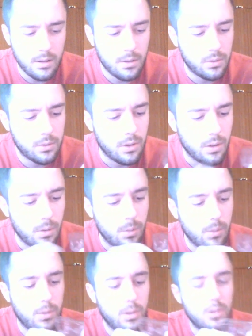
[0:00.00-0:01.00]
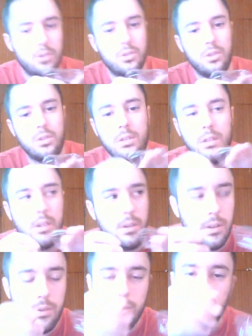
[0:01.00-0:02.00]
So this just
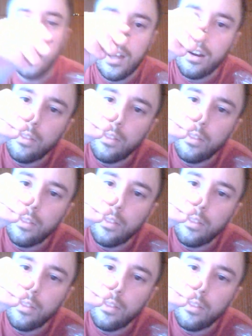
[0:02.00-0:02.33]
literally fell out